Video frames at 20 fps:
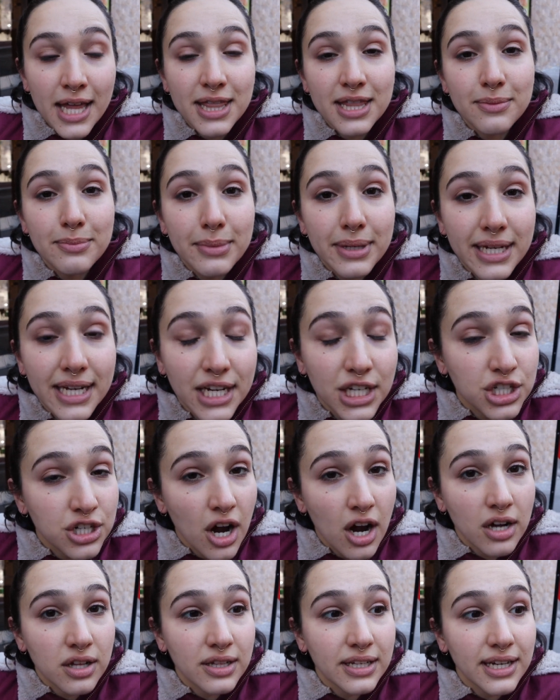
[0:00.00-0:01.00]
The mini
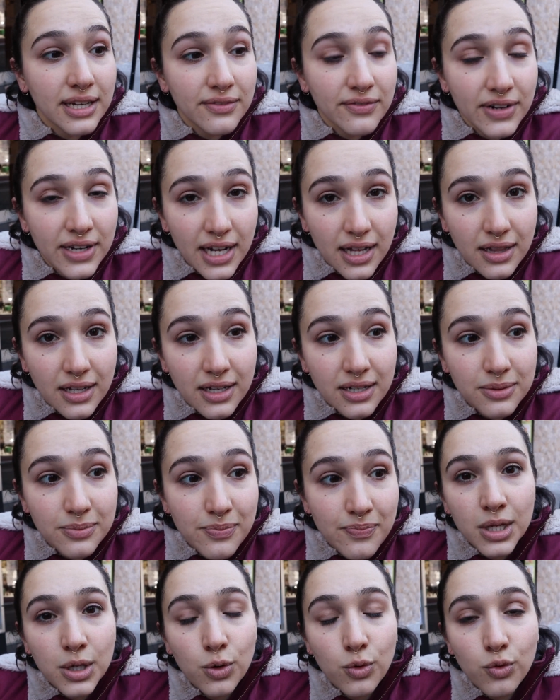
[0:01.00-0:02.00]
chocolate and vanilla,
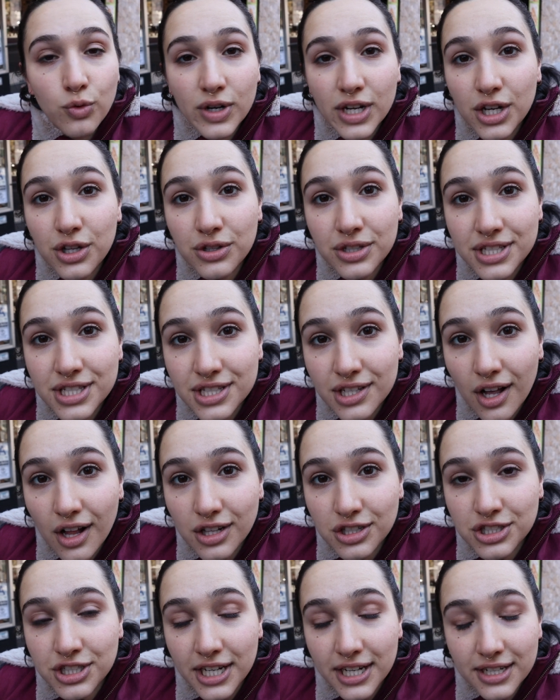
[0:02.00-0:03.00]
real
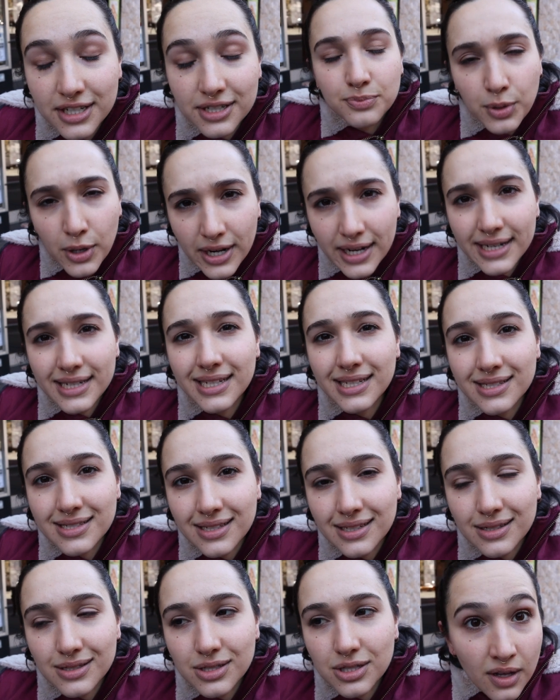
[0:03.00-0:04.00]
nostalgic, pretty
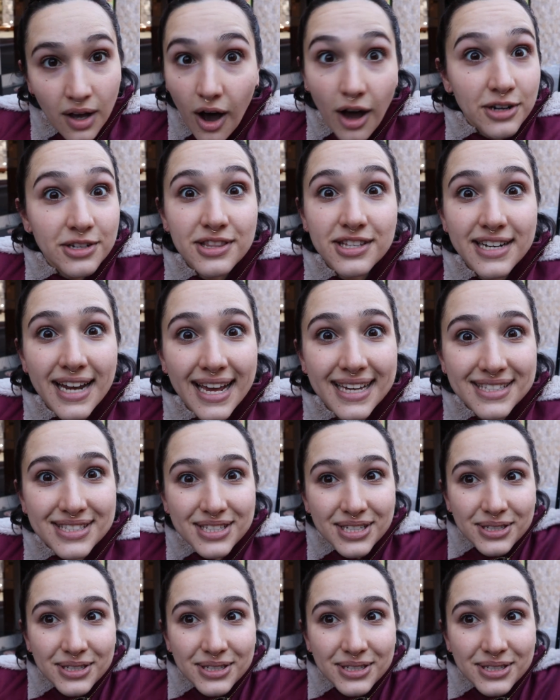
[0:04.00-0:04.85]
decent. On to the next.